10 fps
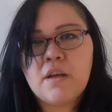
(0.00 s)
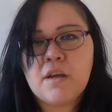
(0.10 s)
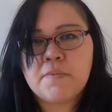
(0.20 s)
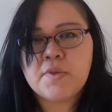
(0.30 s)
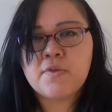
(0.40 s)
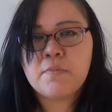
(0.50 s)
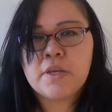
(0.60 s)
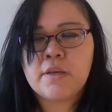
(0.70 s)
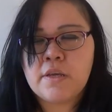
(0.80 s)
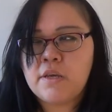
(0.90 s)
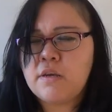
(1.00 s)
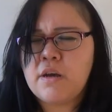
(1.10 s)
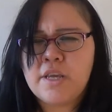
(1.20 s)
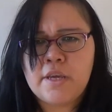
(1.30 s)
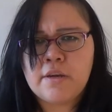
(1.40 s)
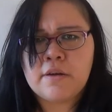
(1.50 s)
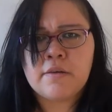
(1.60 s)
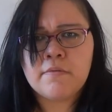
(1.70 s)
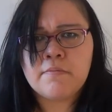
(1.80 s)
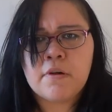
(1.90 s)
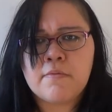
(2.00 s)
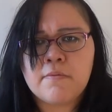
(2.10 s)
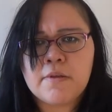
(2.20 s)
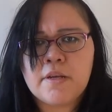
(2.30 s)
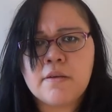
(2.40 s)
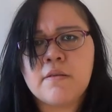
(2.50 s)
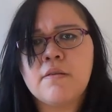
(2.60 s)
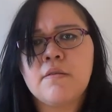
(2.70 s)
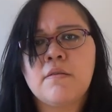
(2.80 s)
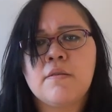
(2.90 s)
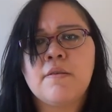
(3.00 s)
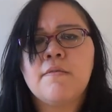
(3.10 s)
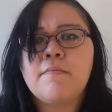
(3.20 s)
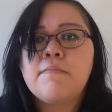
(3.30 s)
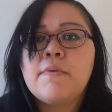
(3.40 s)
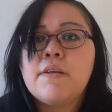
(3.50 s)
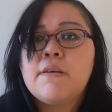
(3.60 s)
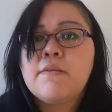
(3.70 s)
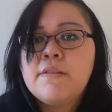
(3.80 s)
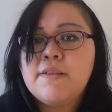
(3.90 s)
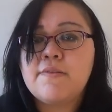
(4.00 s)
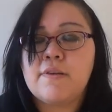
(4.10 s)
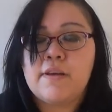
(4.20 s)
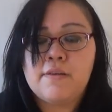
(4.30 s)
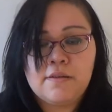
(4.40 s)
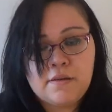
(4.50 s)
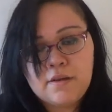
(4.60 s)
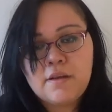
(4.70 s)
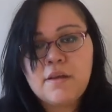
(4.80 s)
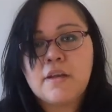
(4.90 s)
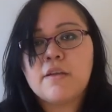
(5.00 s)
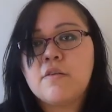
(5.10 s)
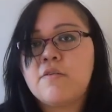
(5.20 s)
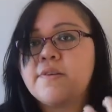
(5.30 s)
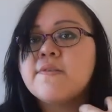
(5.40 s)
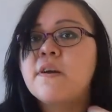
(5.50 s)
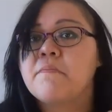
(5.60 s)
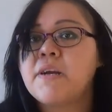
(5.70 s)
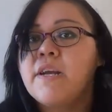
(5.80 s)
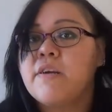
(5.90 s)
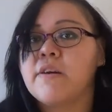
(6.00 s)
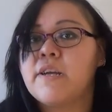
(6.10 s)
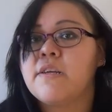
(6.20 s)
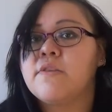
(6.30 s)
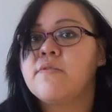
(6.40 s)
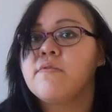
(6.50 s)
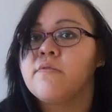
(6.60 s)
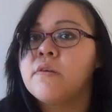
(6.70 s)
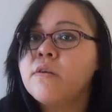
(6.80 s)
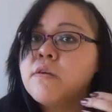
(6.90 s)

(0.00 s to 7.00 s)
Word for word: I'm assuming a year probably, but that's okay. I can always cut my hair again to